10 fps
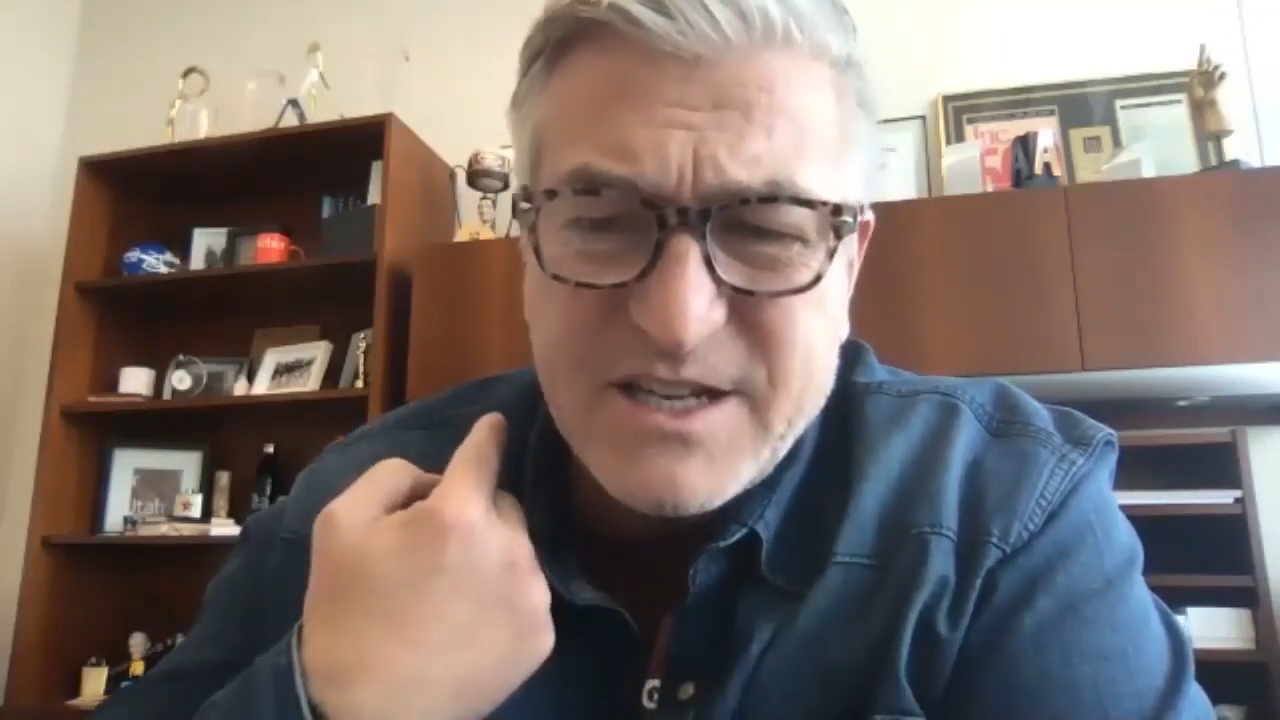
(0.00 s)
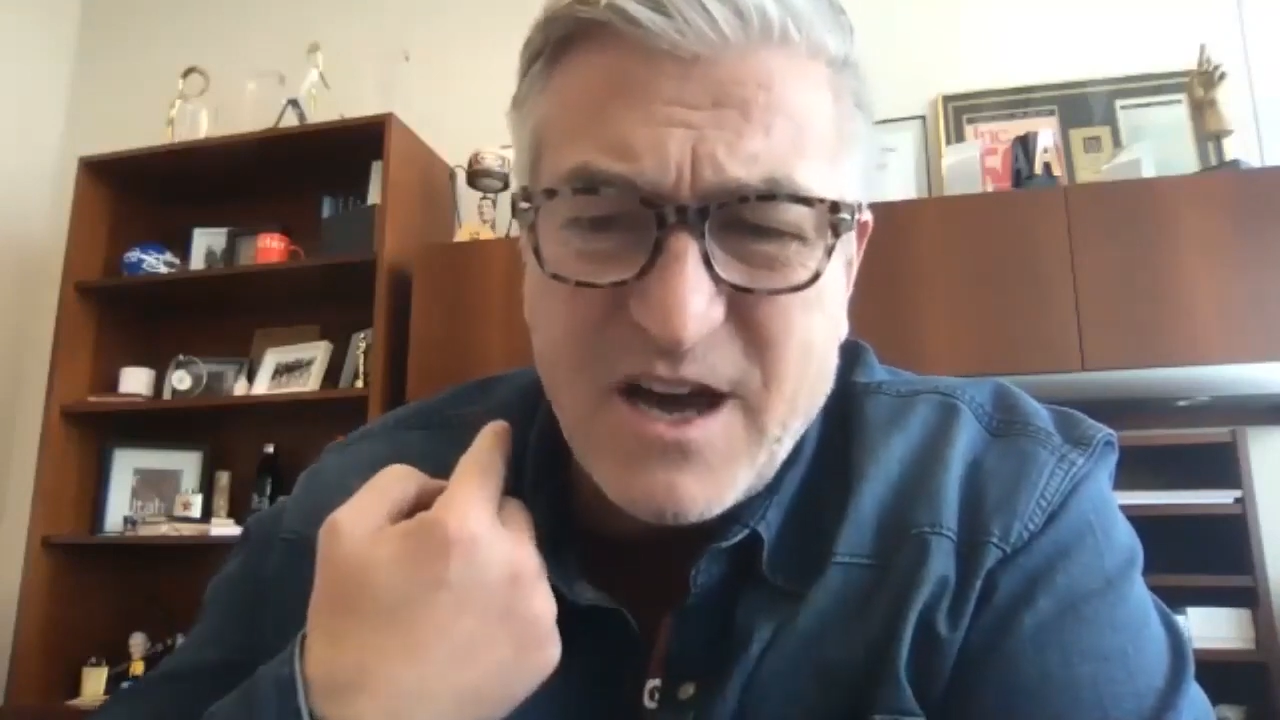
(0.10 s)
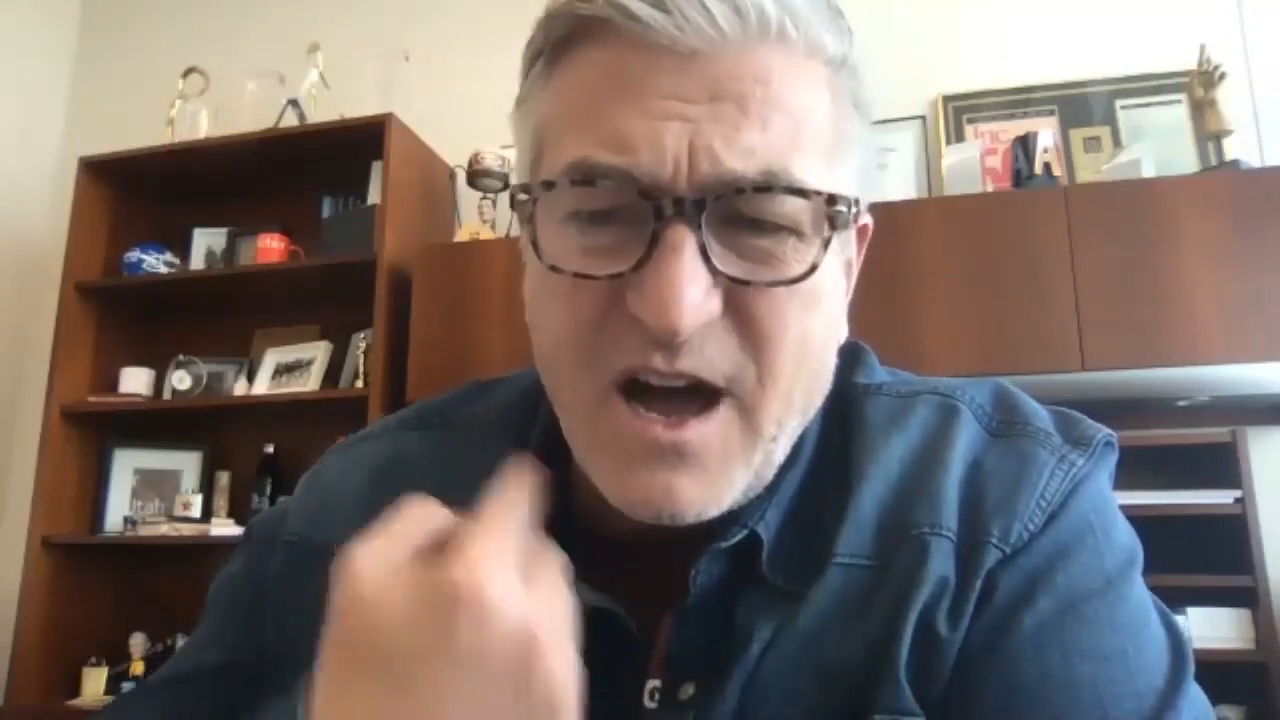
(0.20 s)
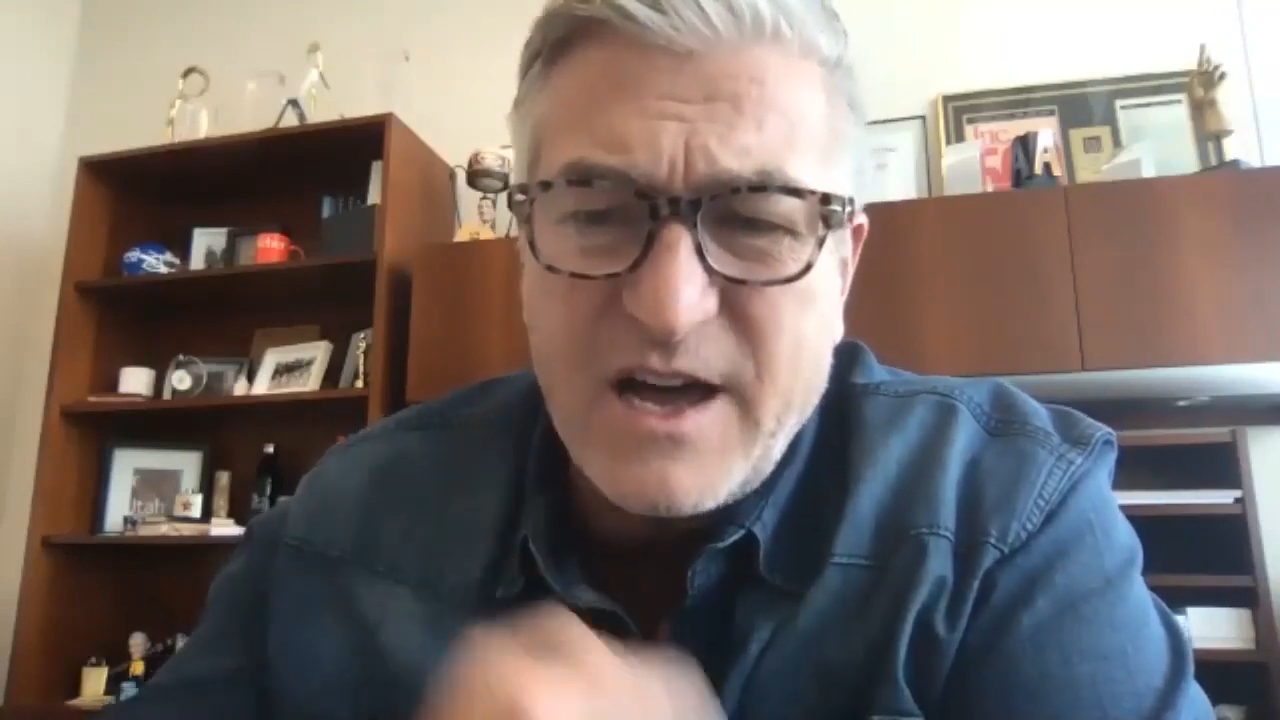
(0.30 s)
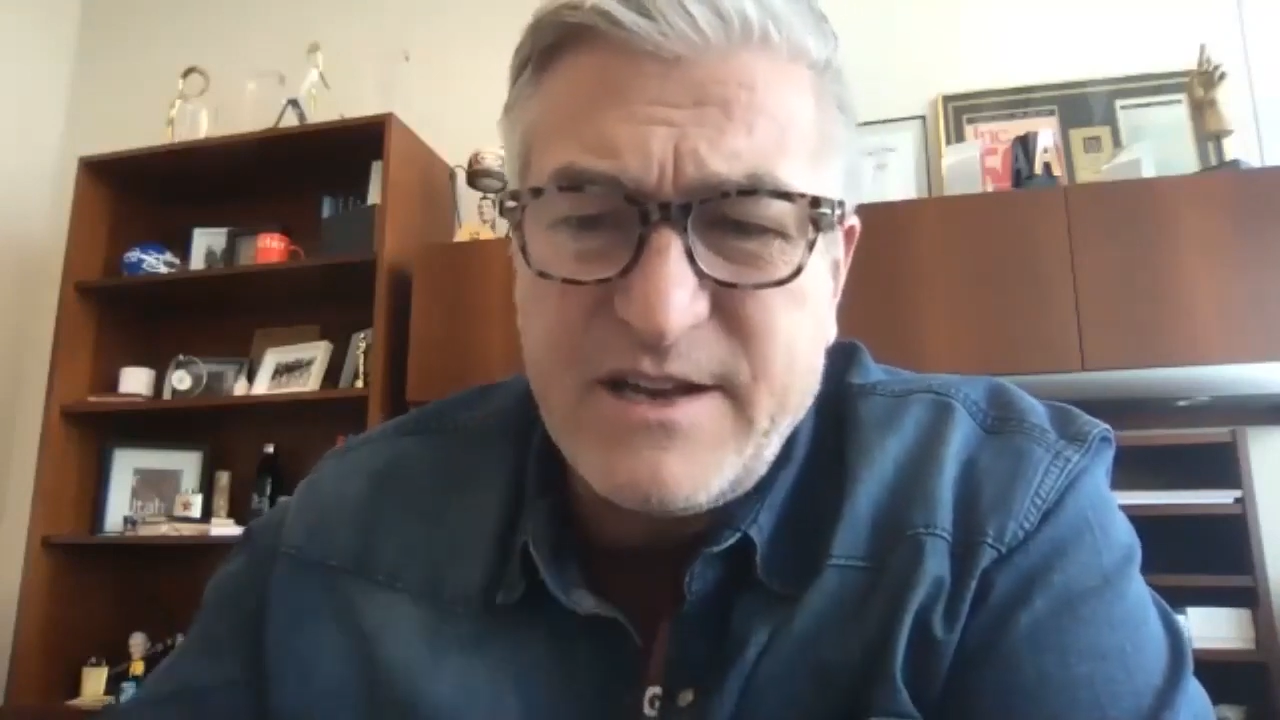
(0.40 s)

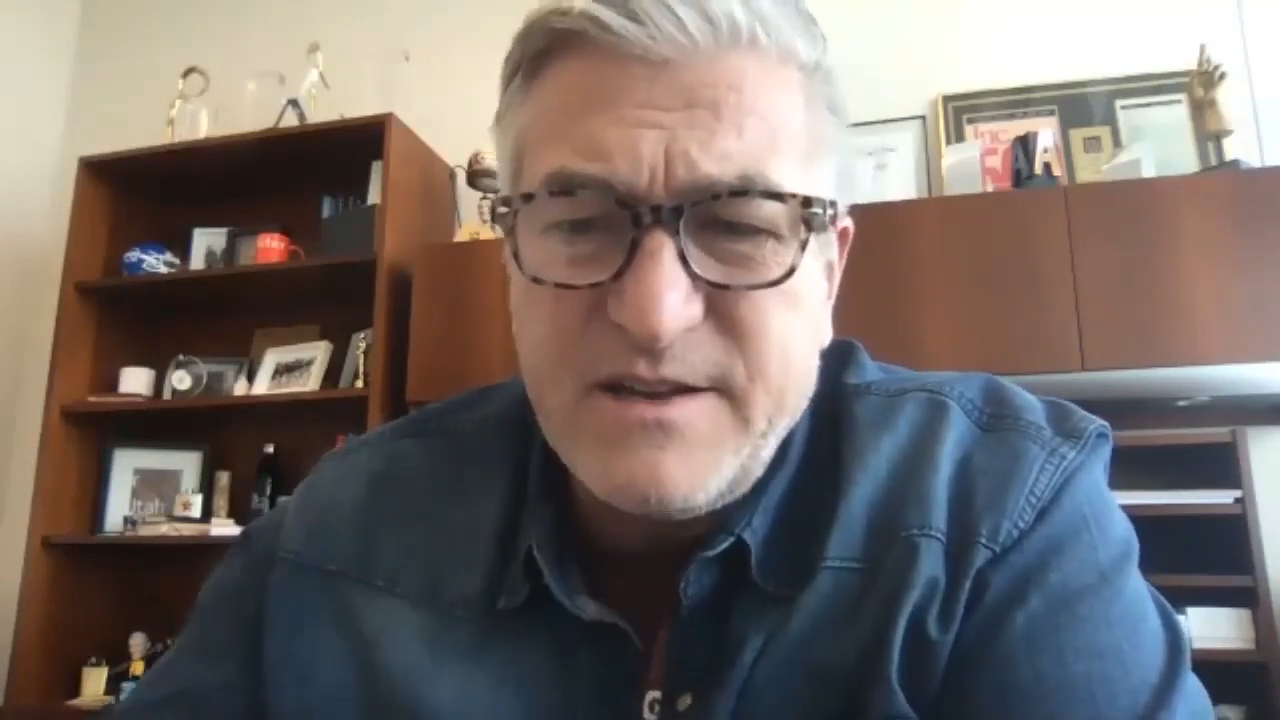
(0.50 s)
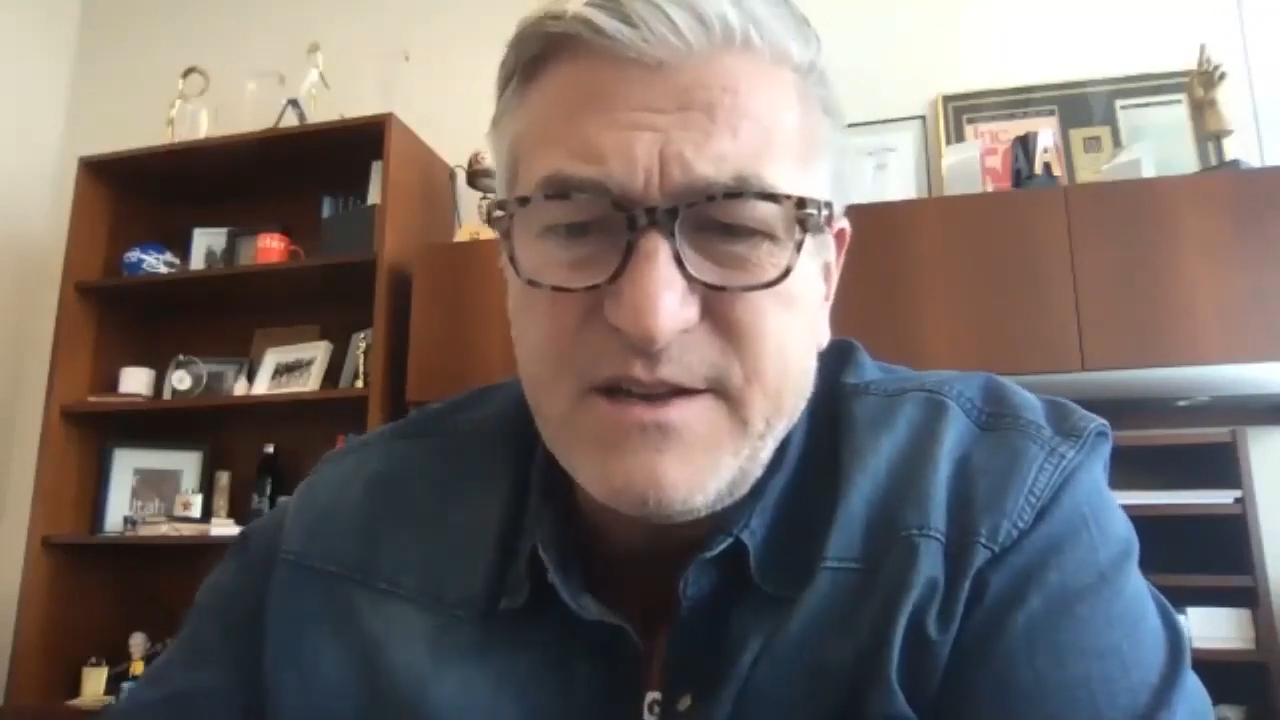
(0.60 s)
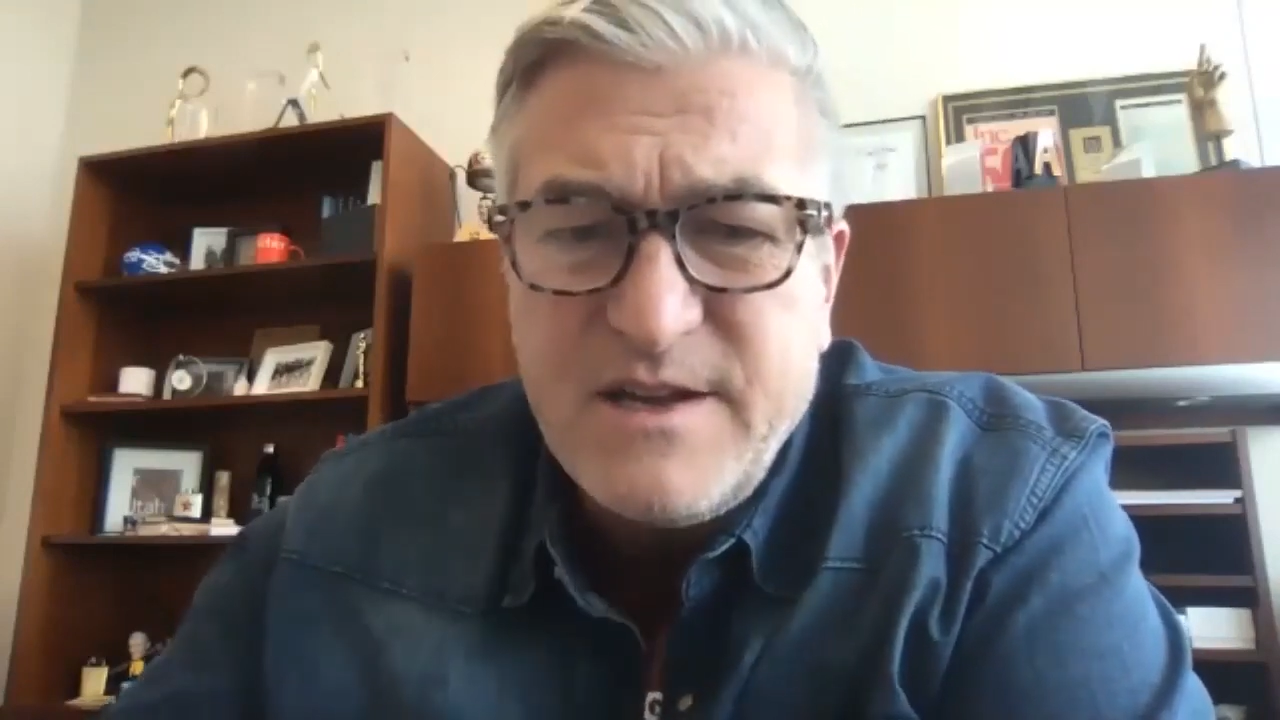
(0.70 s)
God.